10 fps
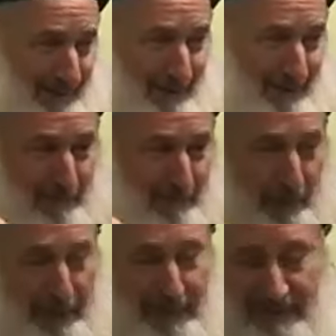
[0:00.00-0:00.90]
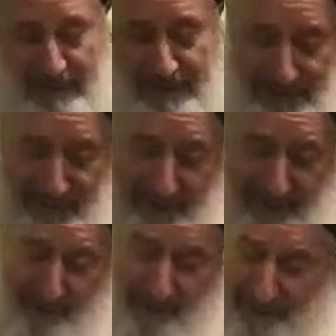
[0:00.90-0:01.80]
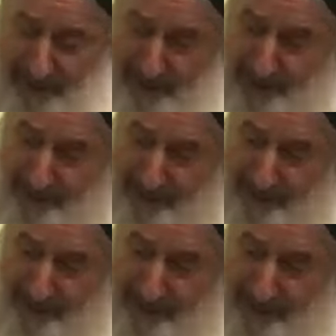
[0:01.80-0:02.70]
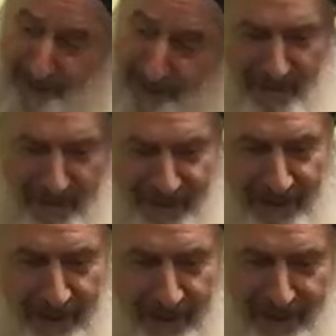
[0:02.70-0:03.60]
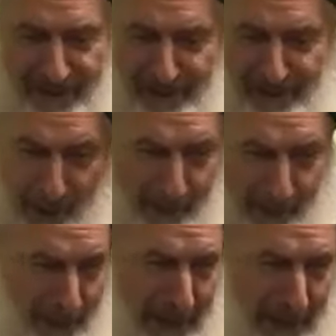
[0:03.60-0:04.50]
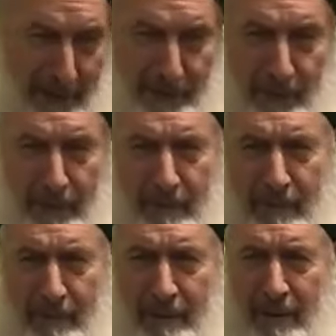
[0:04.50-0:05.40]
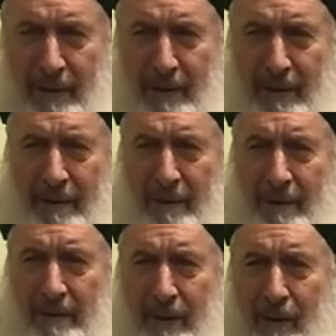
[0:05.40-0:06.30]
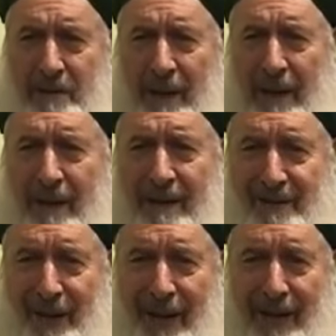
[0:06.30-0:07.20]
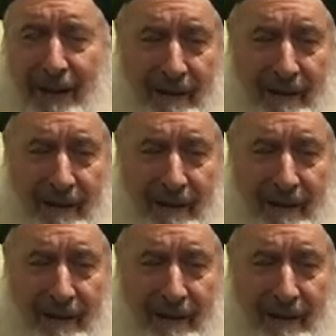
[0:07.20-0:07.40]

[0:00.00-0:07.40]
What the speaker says: one place, walking along one way, and a small boy came up to him. He said, oh, Sheikh,